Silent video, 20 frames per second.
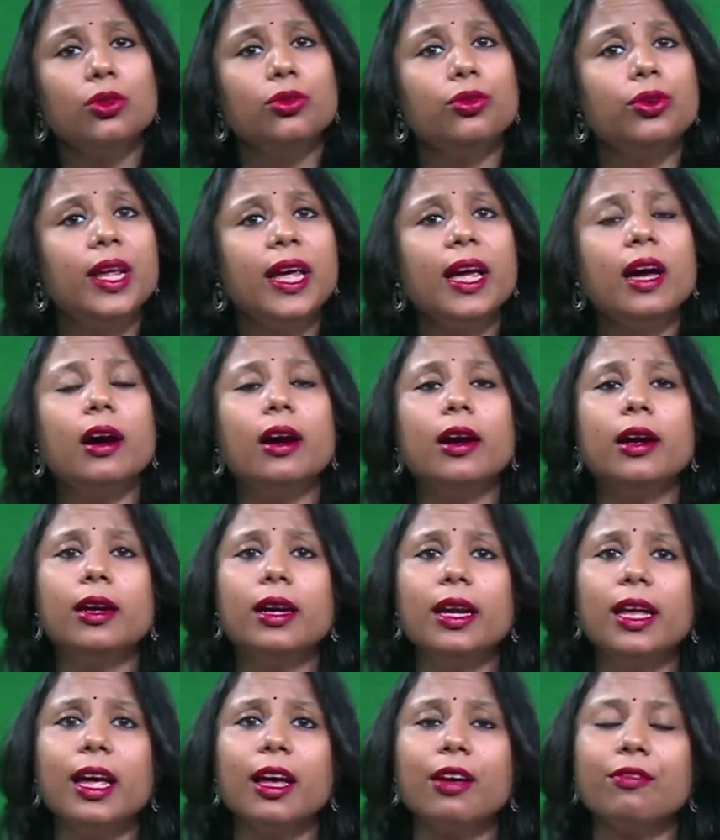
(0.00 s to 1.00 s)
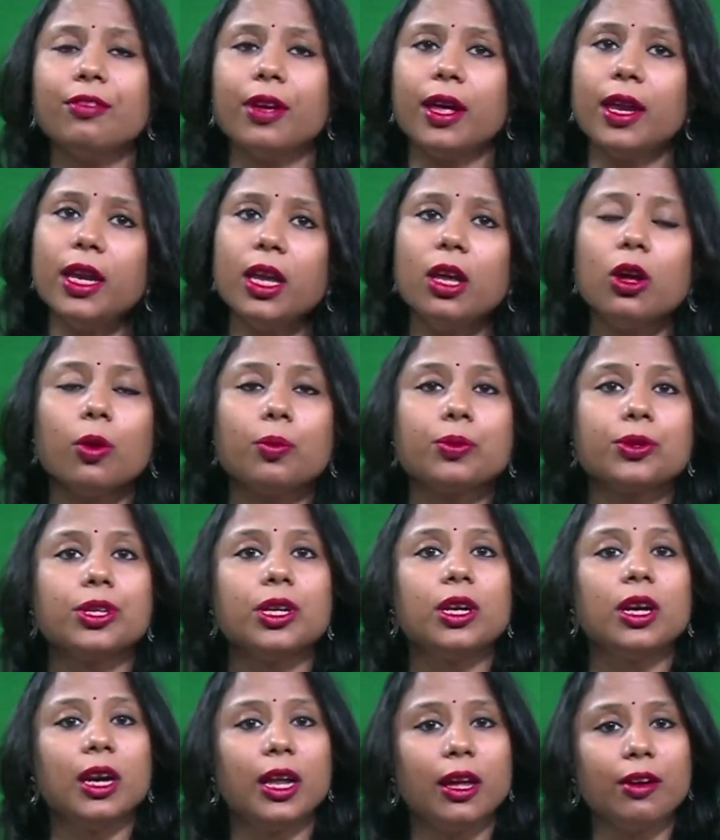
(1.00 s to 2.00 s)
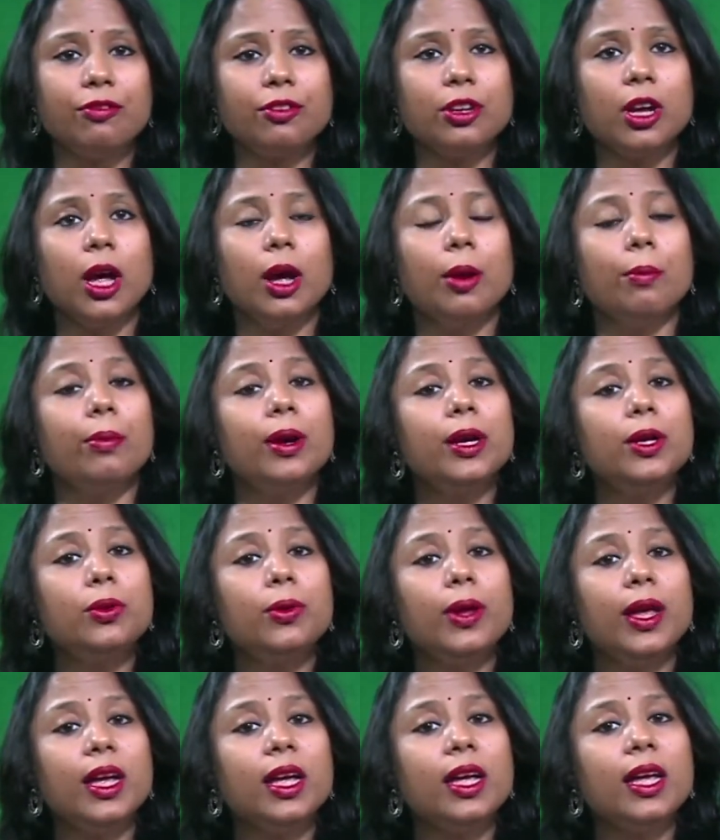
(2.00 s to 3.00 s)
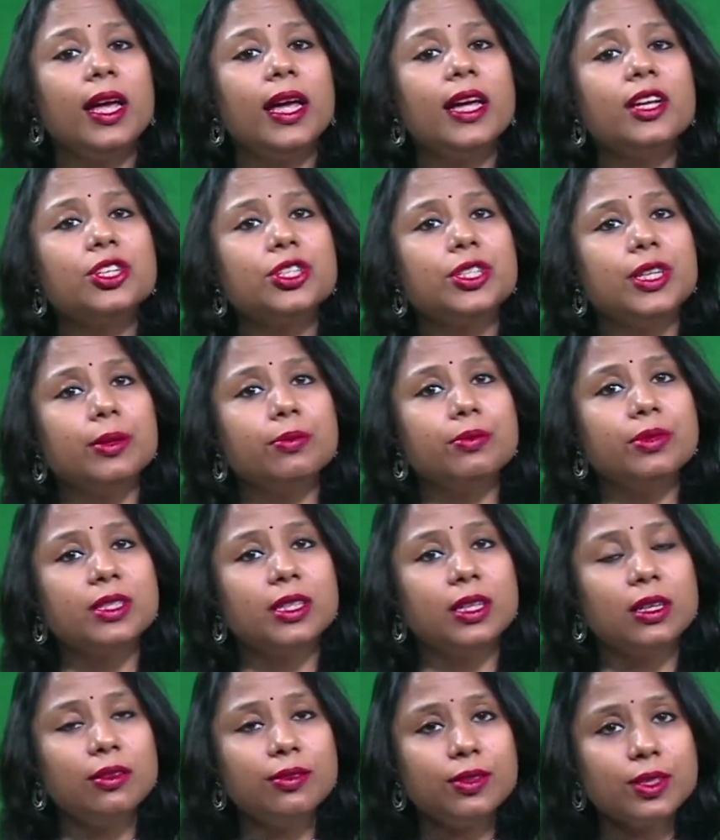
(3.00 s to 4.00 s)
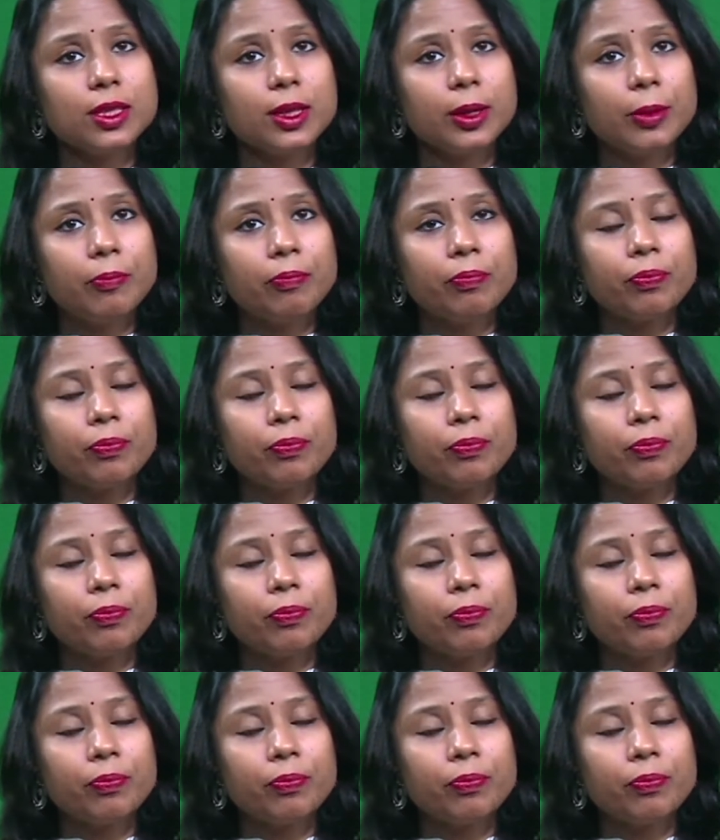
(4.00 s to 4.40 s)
today hardly have any option left but to engage themselves